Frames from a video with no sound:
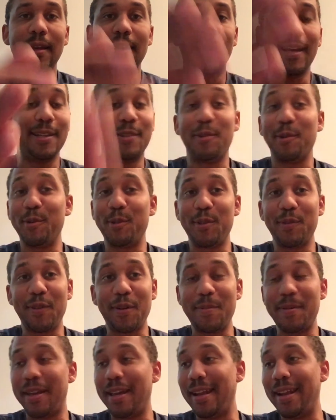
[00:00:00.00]
I told you in the
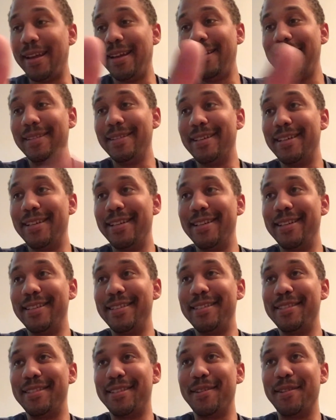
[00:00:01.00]
very beginning,
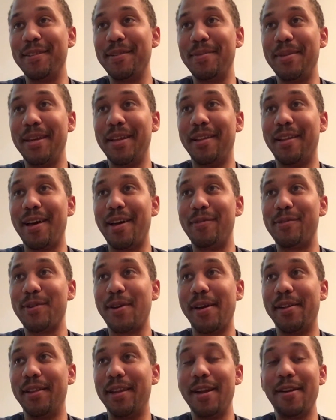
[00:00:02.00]
this is going to be a lot of
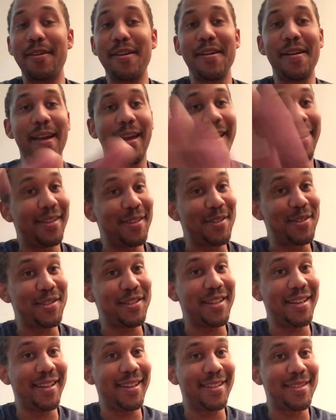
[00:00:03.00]
trial and error, and you're
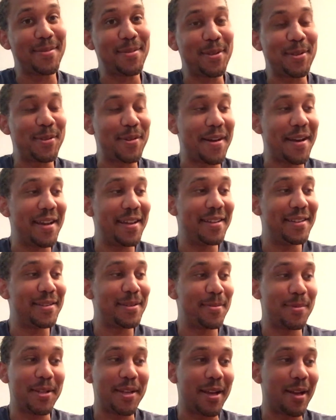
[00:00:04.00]
seeing some of the trial and
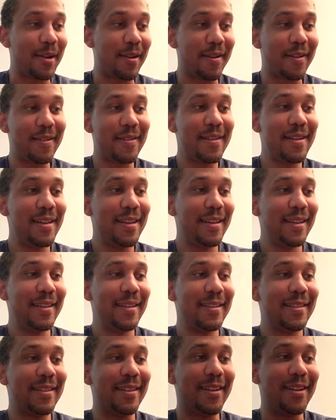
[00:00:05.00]
some of the error,
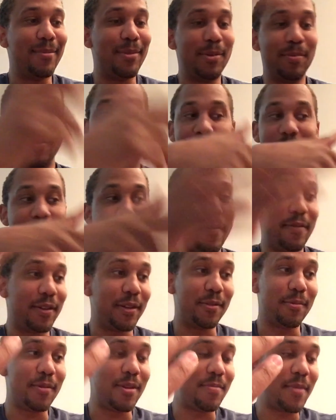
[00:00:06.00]
and me having
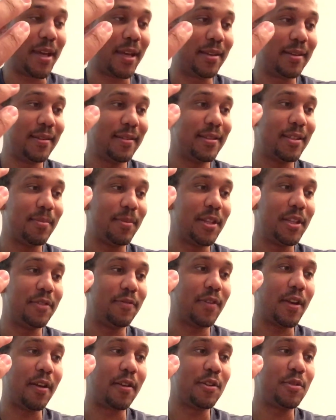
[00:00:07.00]
to remake some of these
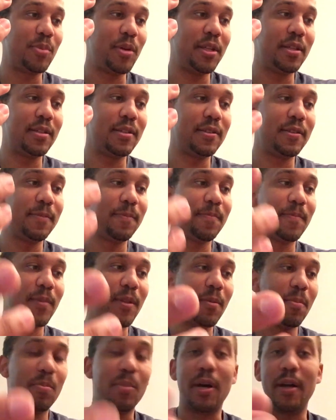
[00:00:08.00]
various pieces.
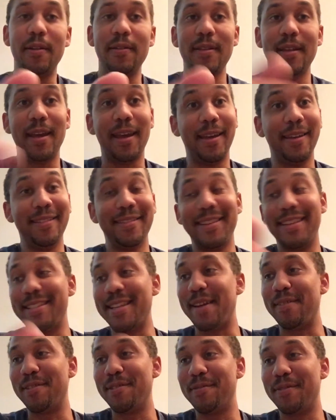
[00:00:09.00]
But hey, that's
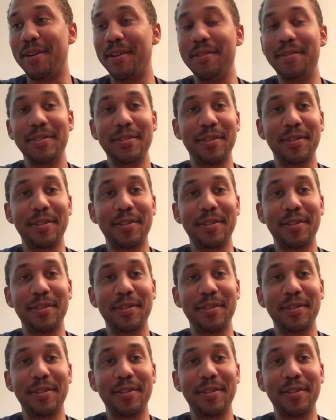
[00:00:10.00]
half the fun.